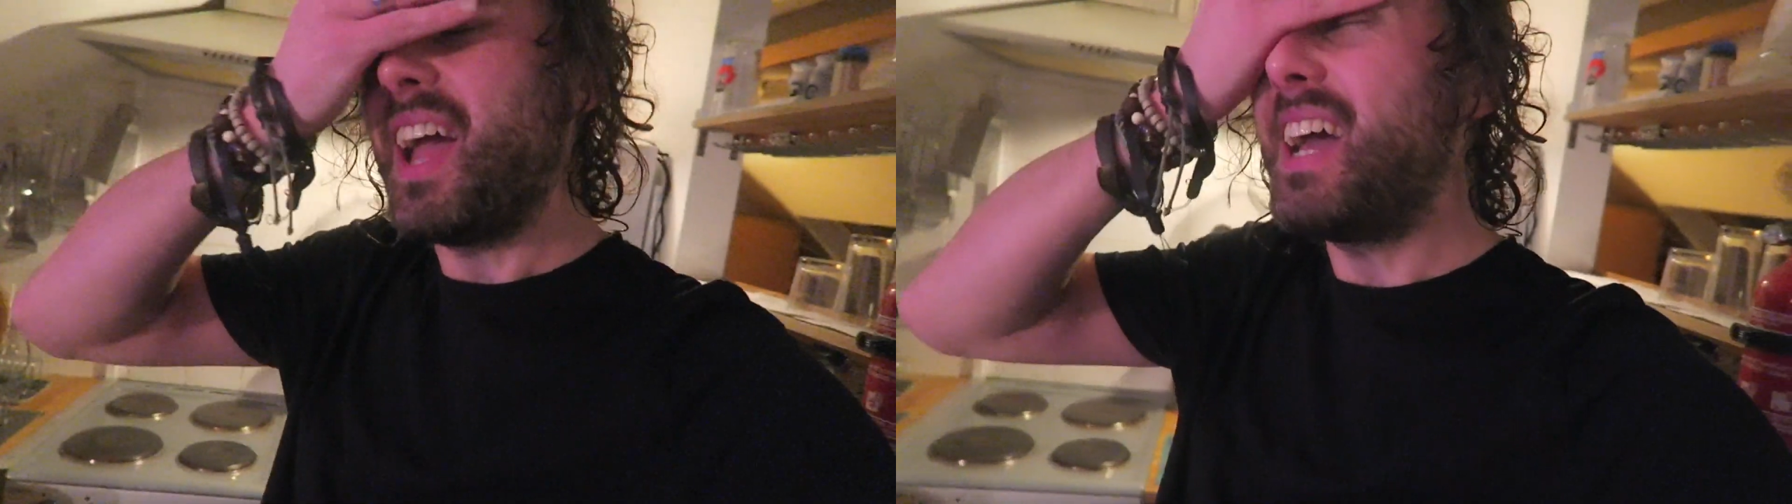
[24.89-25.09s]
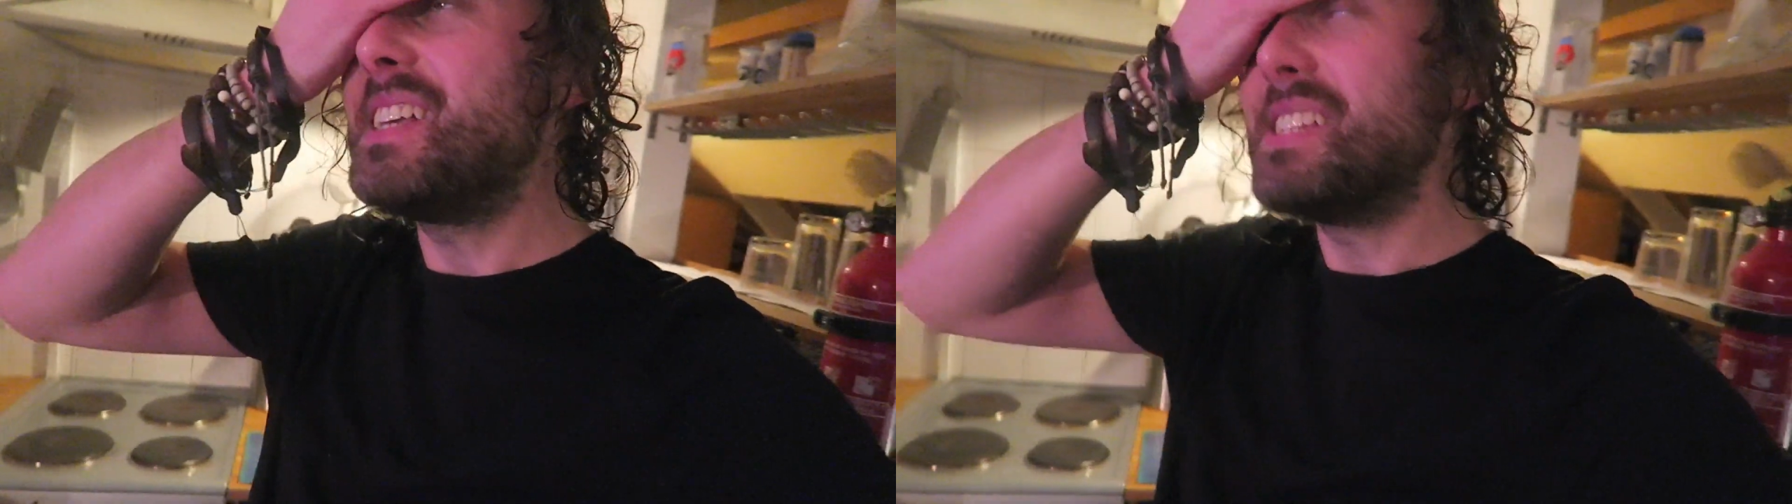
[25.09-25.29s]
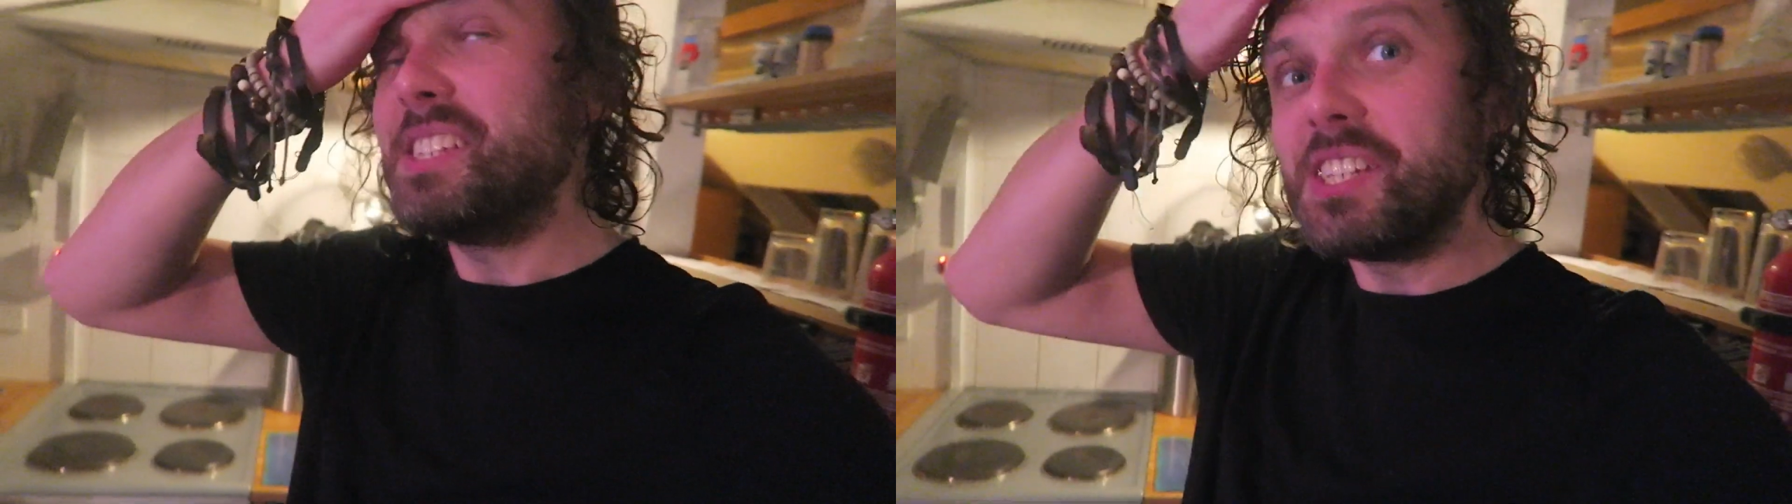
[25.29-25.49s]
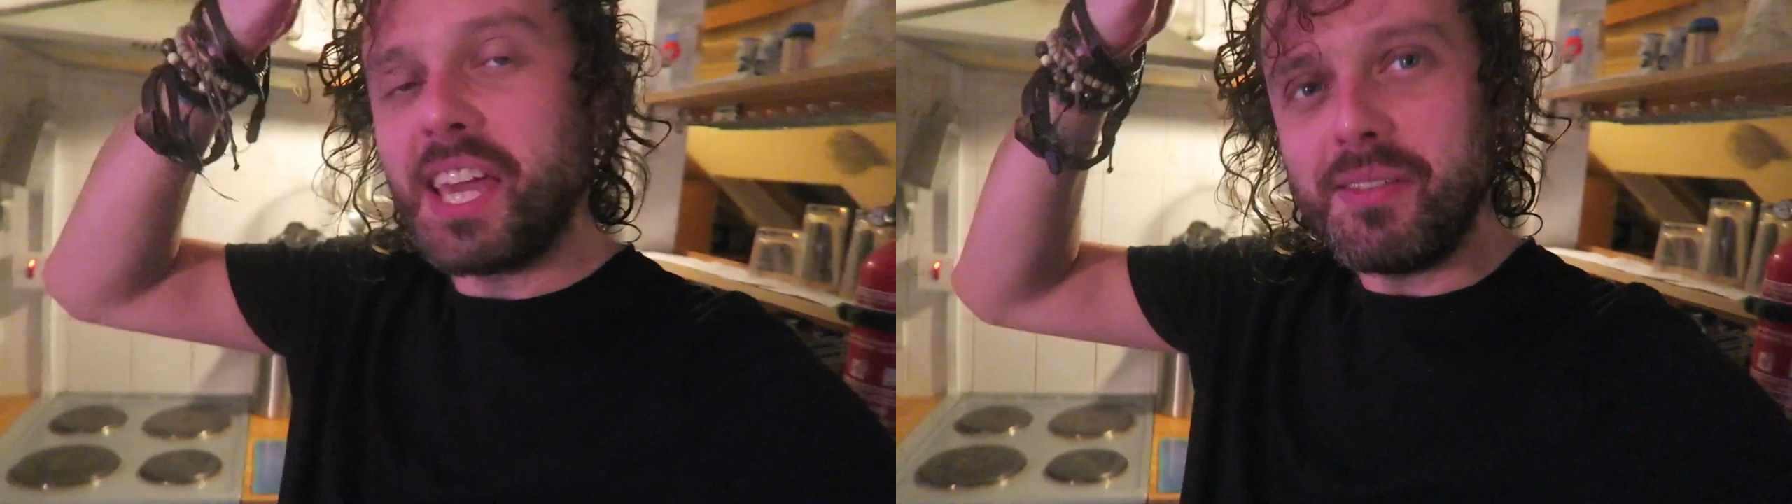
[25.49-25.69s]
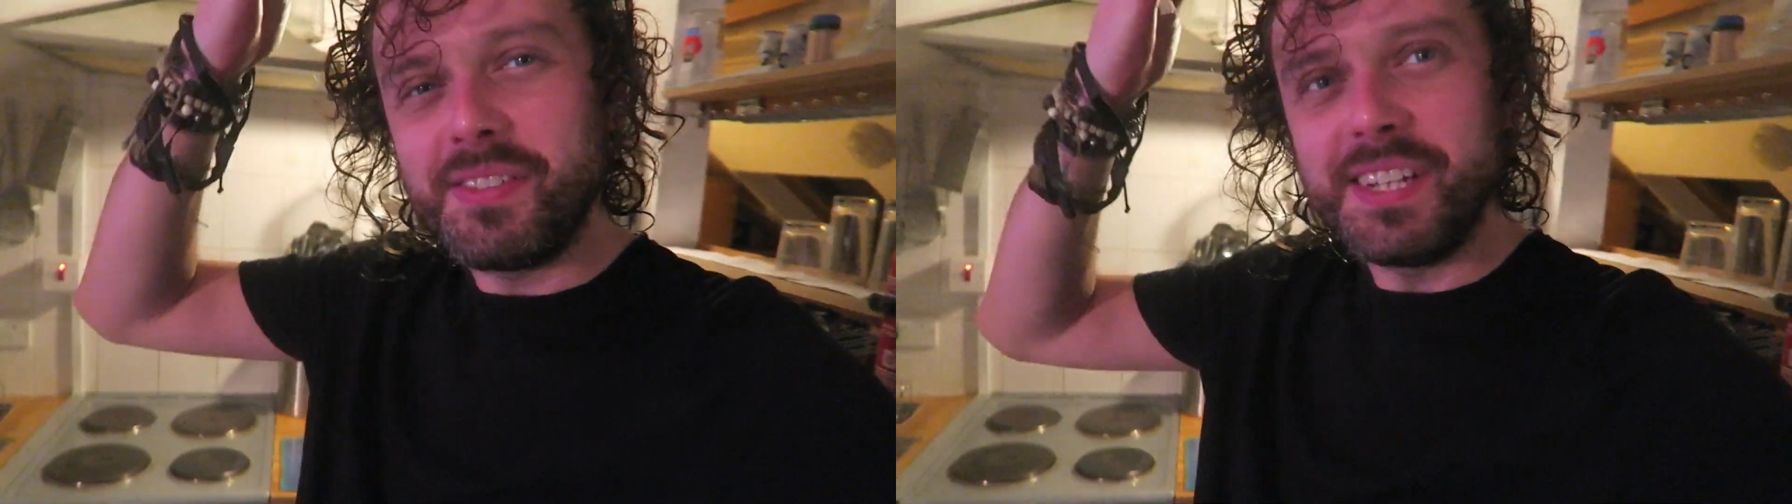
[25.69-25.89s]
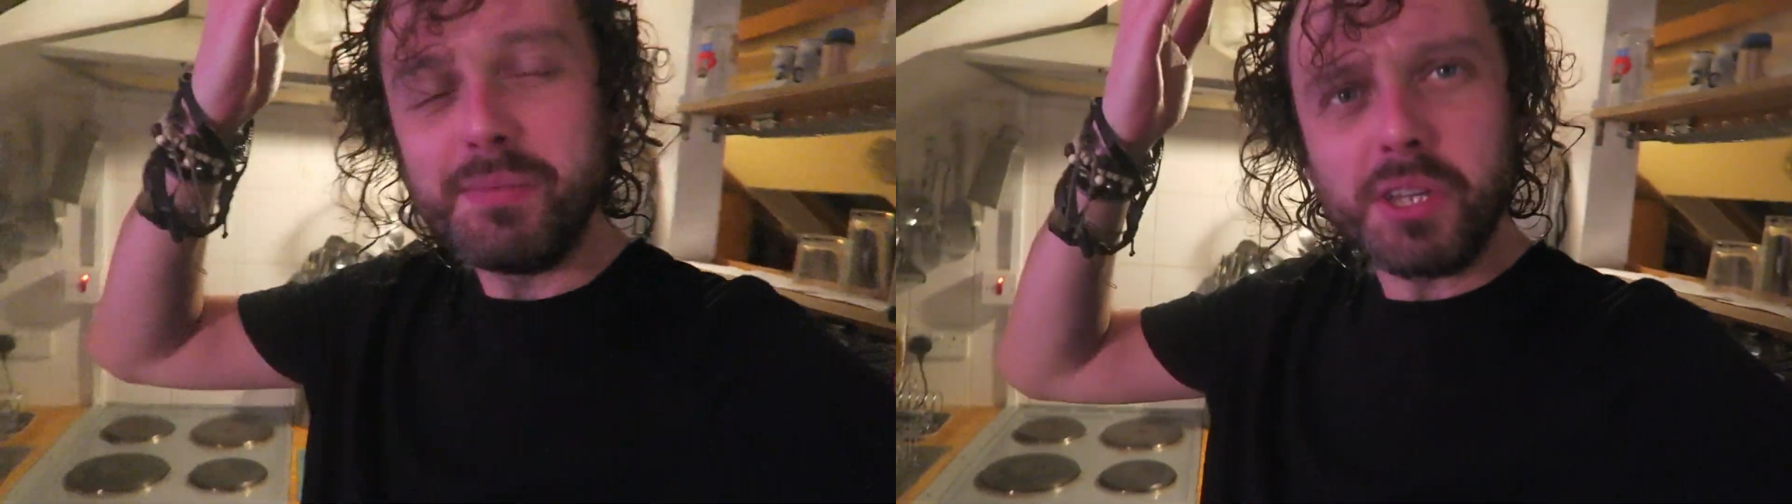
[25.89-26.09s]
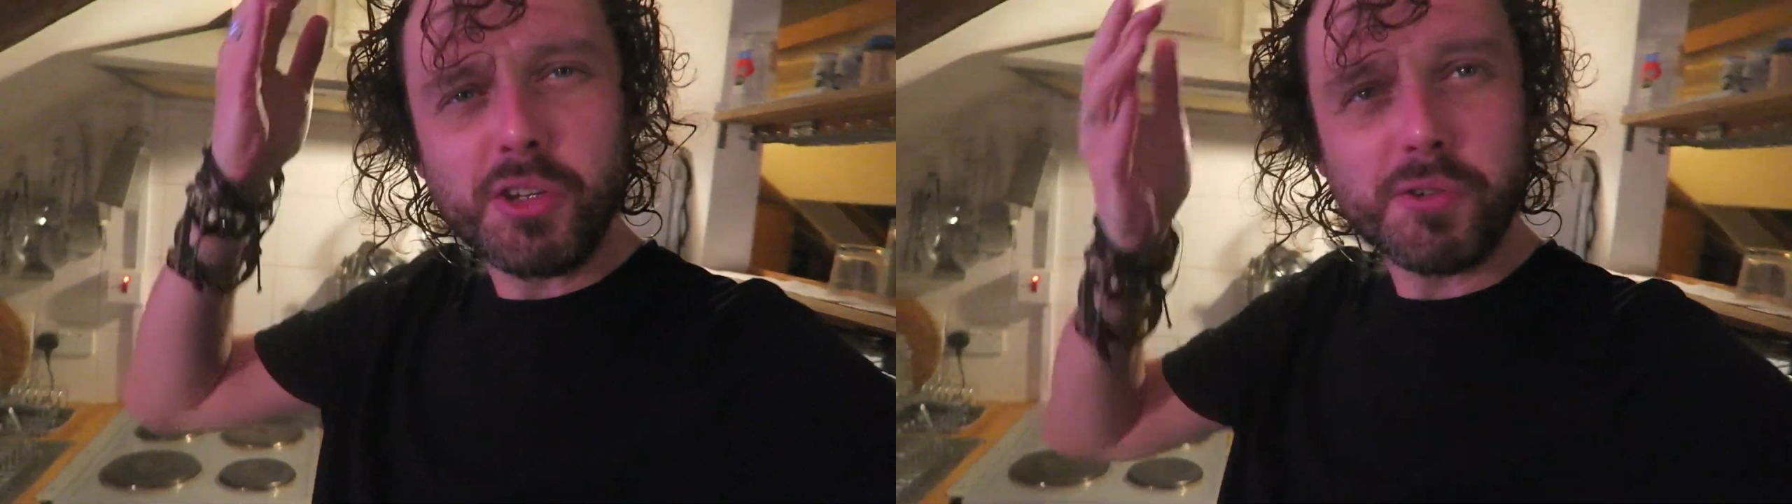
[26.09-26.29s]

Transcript: A said she kept feeding me